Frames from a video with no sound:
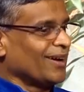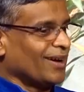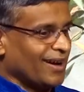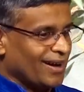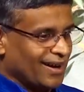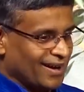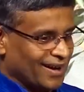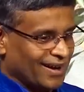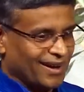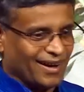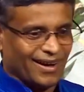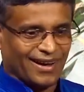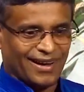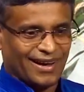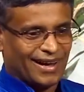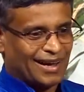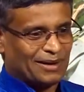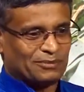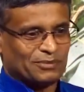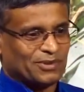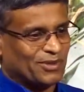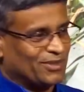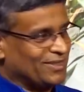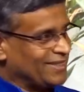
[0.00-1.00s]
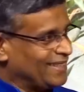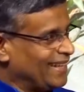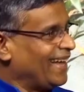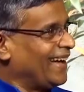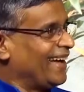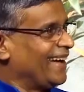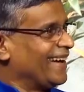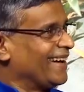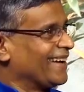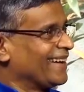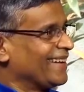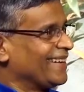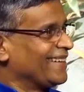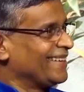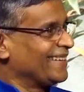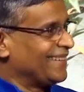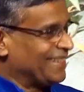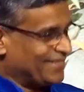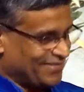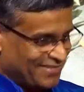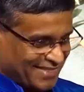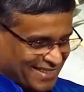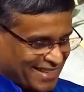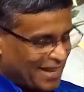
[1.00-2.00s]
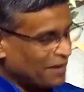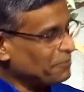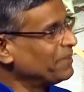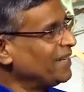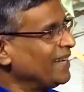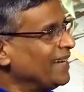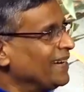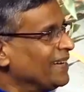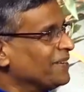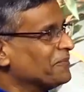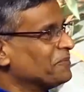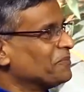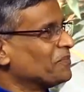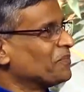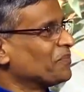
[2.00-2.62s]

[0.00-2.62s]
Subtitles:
aha, I'm not there. Let me come here.